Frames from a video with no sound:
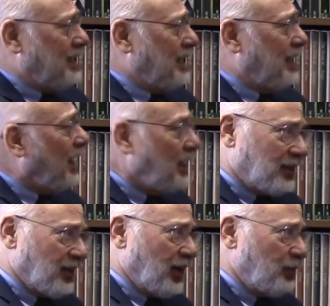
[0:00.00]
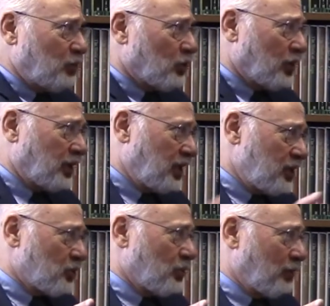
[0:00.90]
city at any time during the
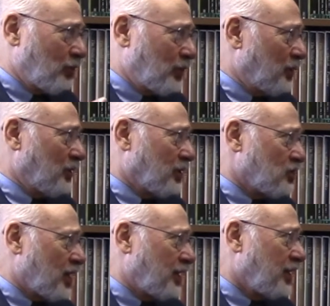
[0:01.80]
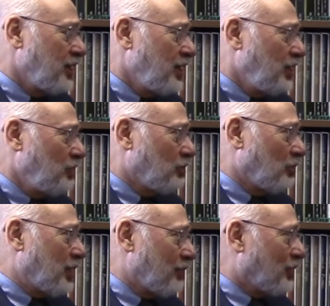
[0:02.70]
history of imperial China, you
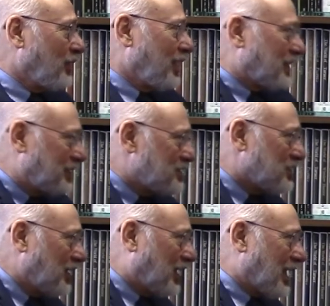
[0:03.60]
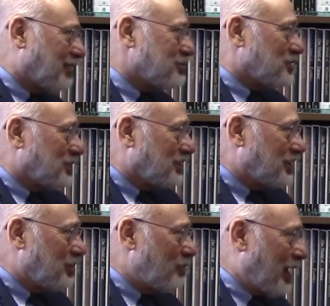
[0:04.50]
don't have an elected city
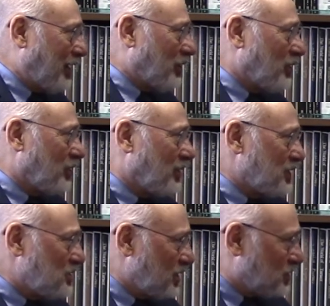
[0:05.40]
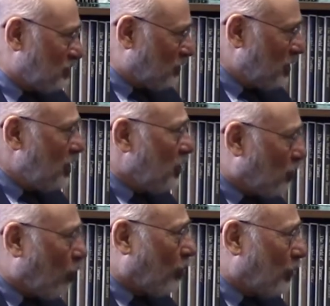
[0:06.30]
council and a mayor and a sense of
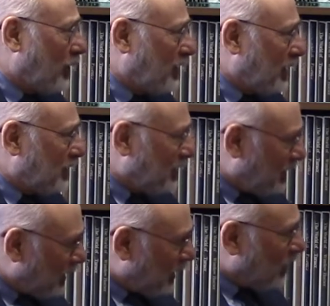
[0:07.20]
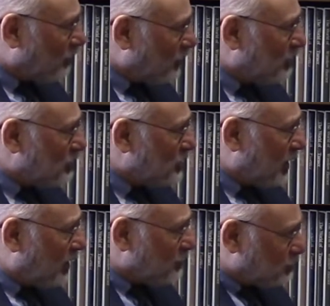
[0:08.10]
corporate identity. They govern
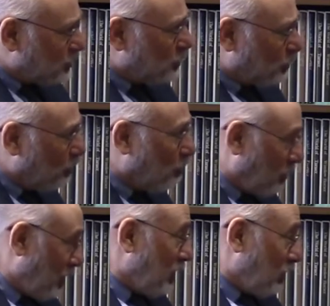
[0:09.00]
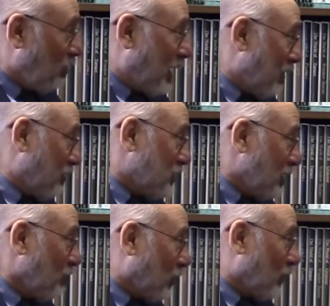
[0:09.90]
themselves, which you you'd have to
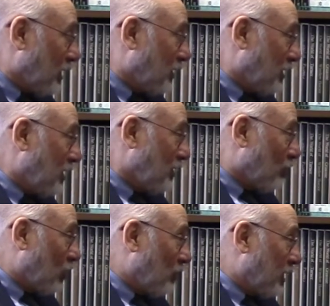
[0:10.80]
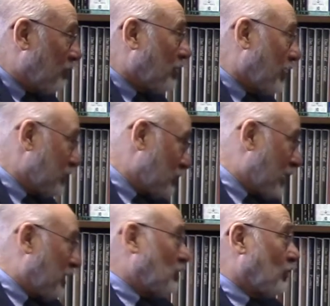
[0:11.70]
some degree in the in the Roman Empire as
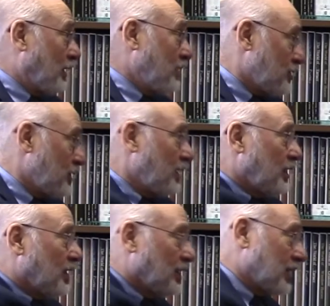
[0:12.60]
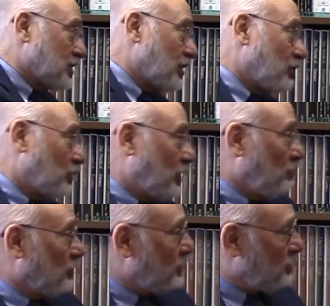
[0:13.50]
you had in Greece, mm-hmm. and that's another
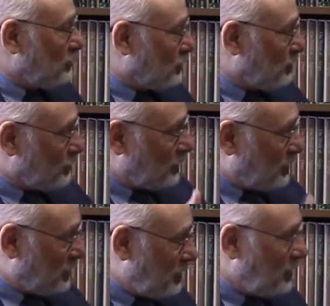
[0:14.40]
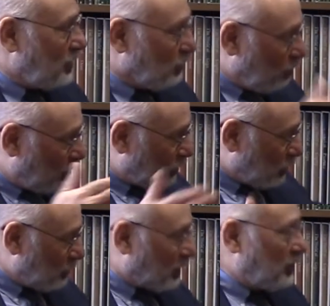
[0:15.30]
difference in terms of the
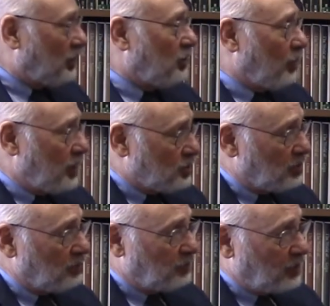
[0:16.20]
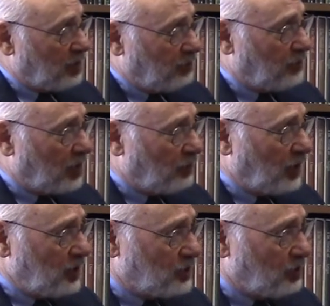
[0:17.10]
long-term continuation of, of of
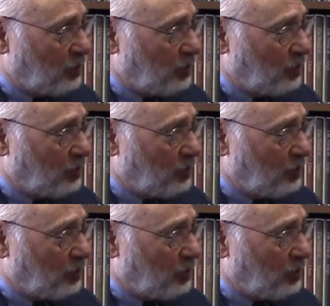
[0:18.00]
East